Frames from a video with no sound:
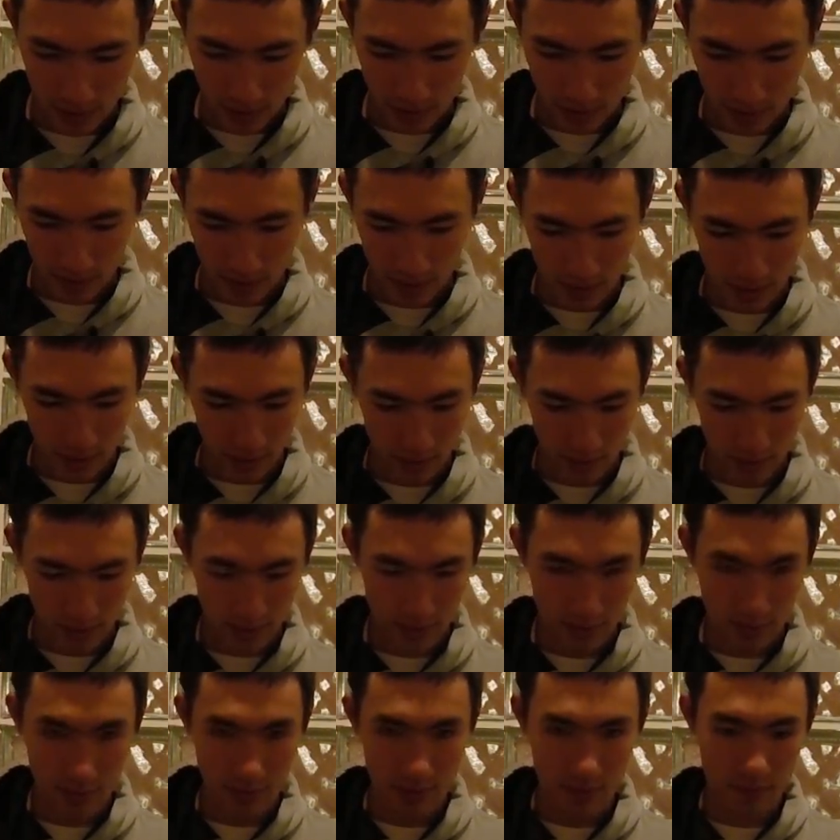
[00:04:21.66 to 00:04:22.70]
And so
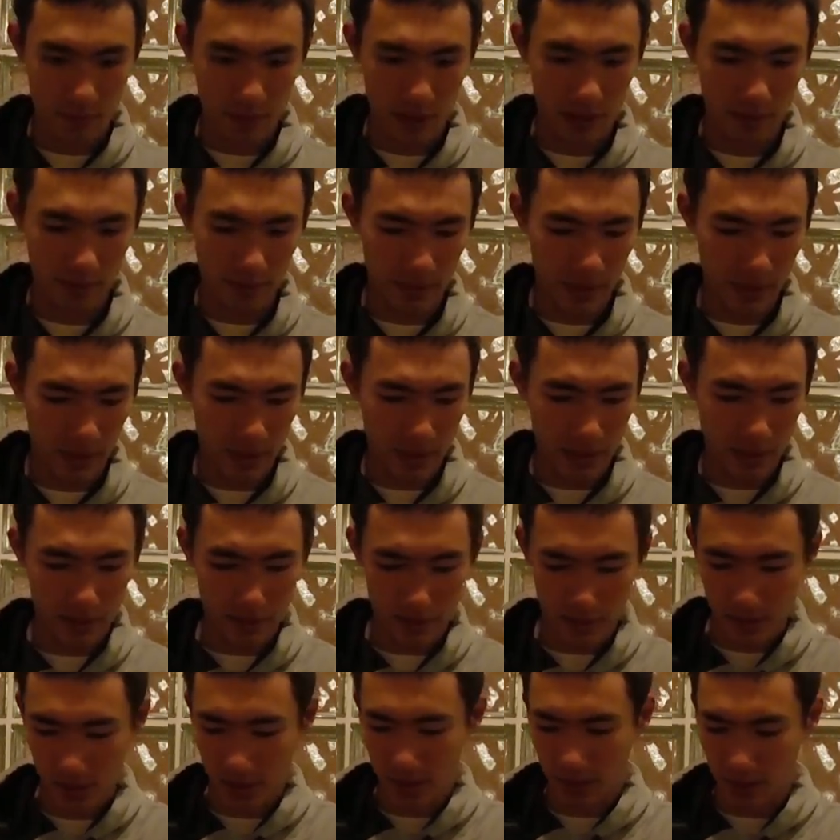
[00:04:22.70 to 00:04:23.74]
I pop that out
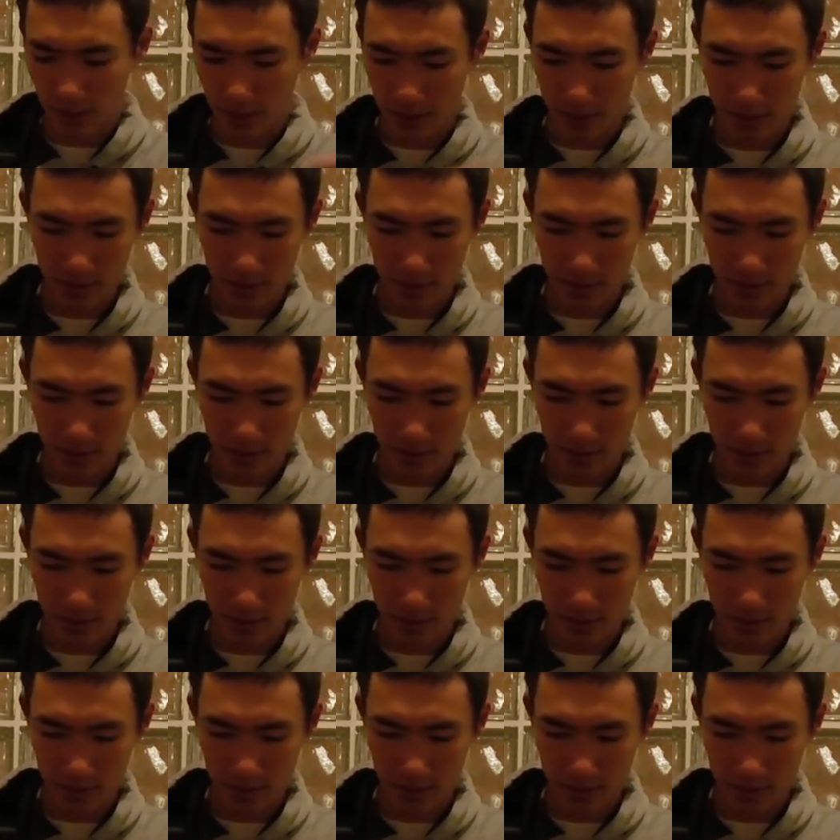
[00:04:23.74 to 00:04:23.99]
here.